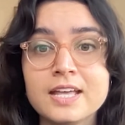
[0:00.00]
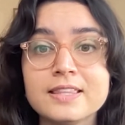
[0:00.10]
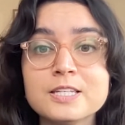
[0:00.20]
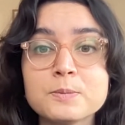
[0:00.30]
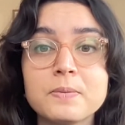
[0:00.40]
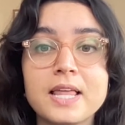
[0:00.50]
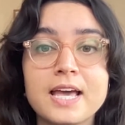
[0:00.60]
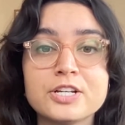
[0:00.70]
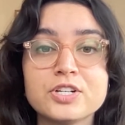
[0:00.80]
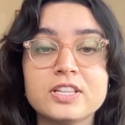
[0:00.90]
This
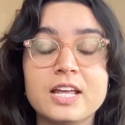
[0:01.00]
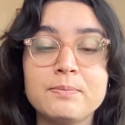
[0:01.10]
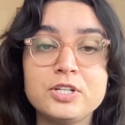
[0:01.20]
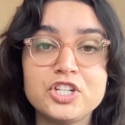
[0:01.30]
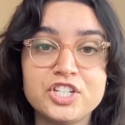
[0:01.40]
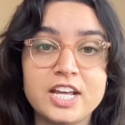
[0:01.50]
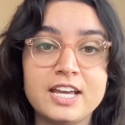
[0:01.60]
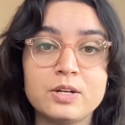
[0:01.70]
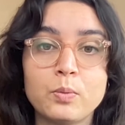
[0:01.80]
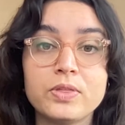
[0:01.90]
plan should then be
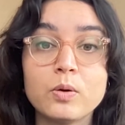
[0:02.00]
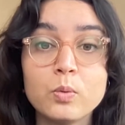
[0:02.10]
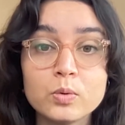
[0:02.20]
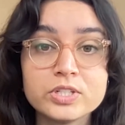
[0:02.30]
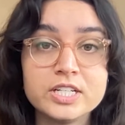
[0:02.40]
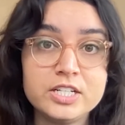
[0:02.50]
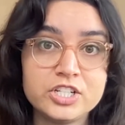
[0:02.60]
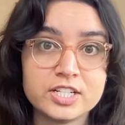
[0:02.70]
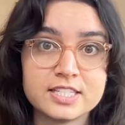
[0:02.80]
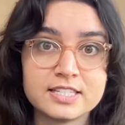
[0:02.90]
shared with all
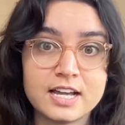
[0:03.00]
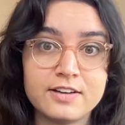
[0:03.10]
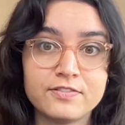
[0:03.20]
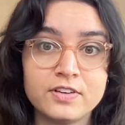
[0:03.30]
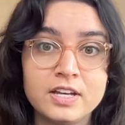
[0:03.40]
teaching staff.